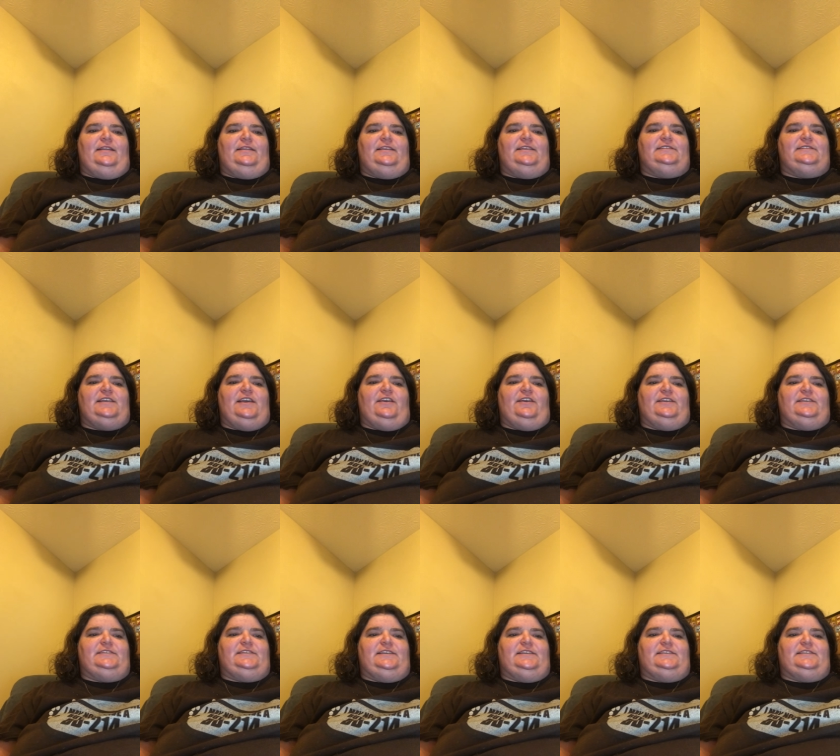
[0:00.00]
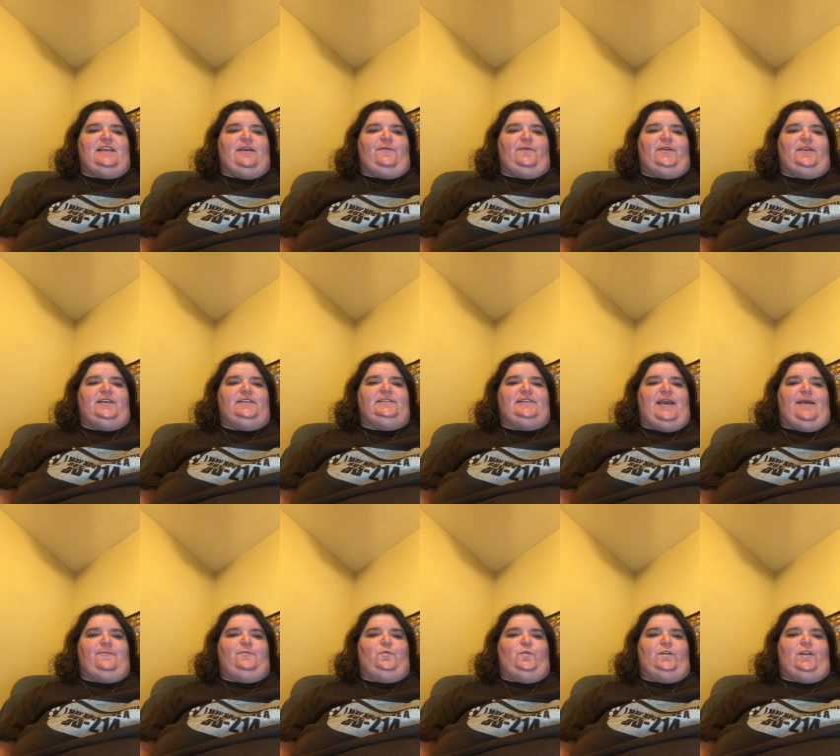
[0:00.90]
These heresies that were
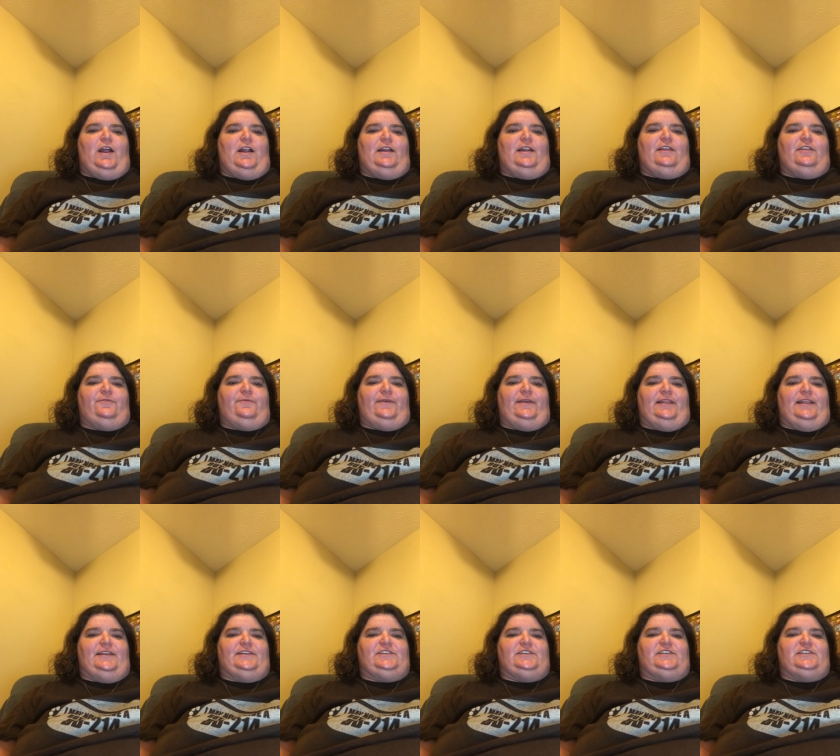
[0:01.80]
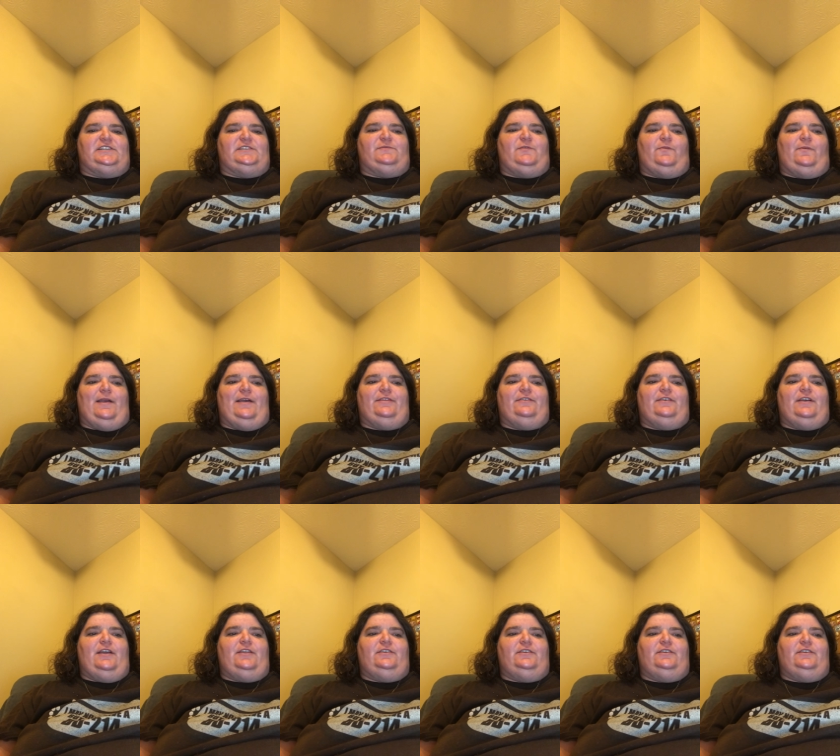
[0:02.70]
condemned were not other religions, but rather